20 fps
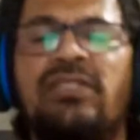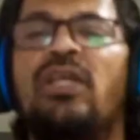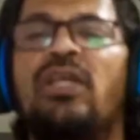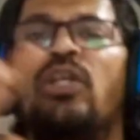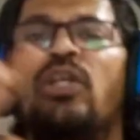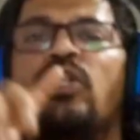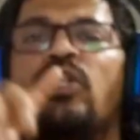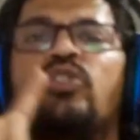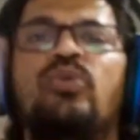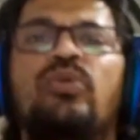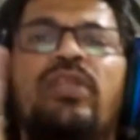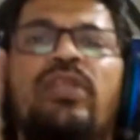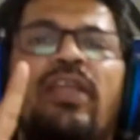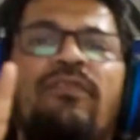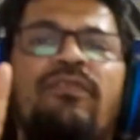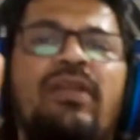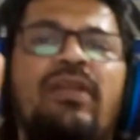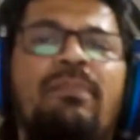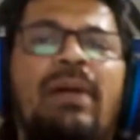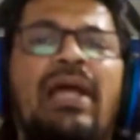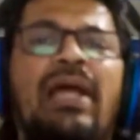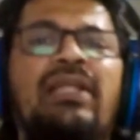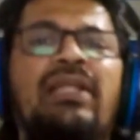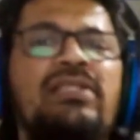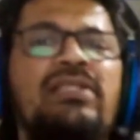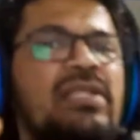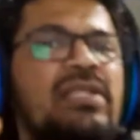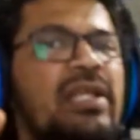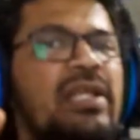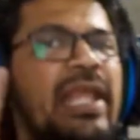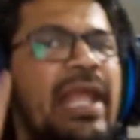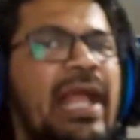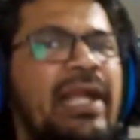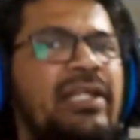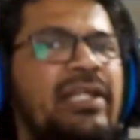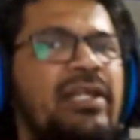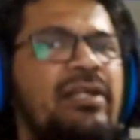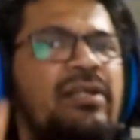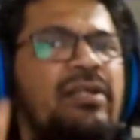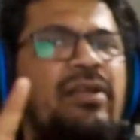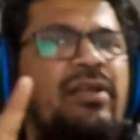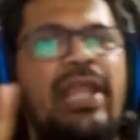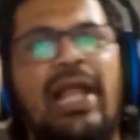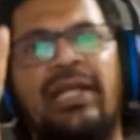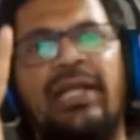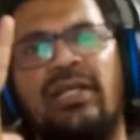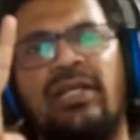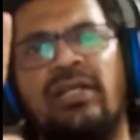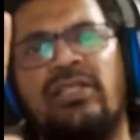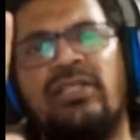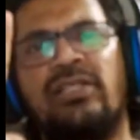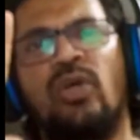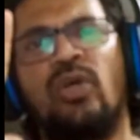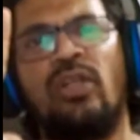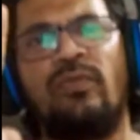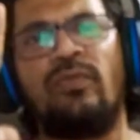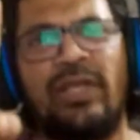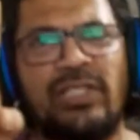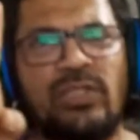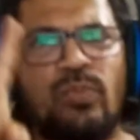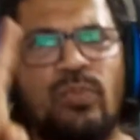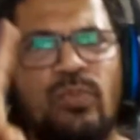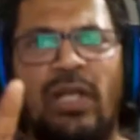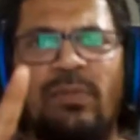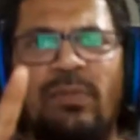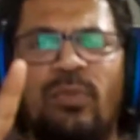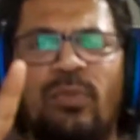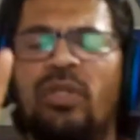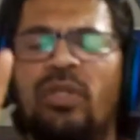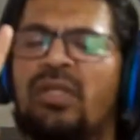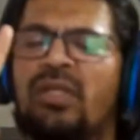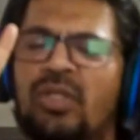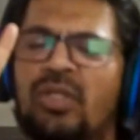So never balance the reactant. Reactant is always 1 mole.